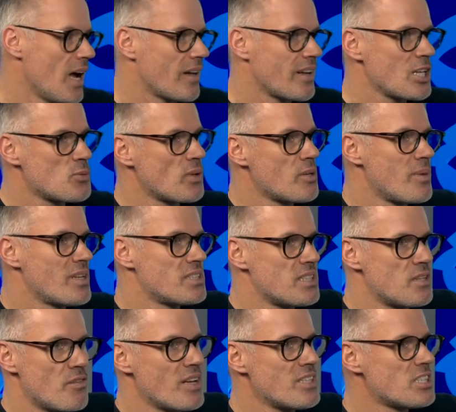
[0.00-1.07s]
And that's why they're better
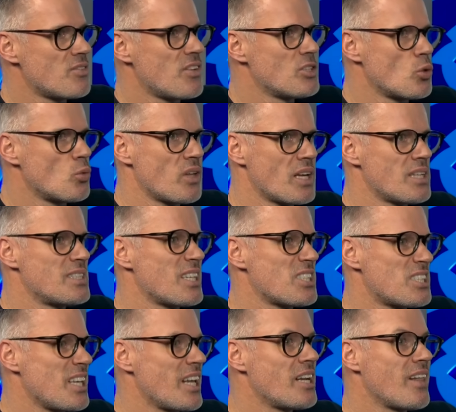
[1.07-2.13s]
defensively. I don't think it's
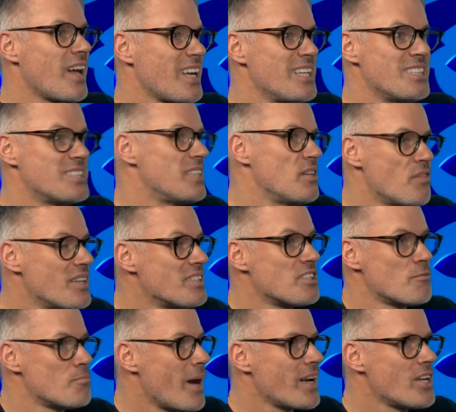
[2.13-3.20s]
necessarily that he's a
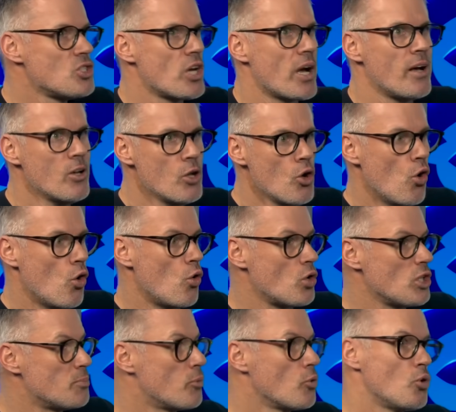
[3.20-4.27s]
defensive manager
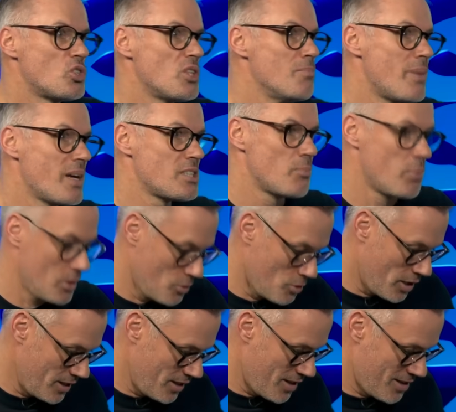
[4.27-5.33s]
or he's brought in better... Are you
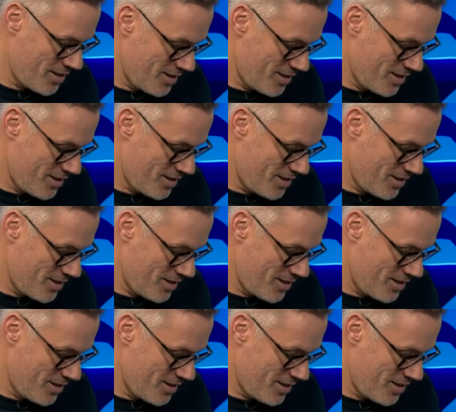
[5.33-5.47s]
all right there?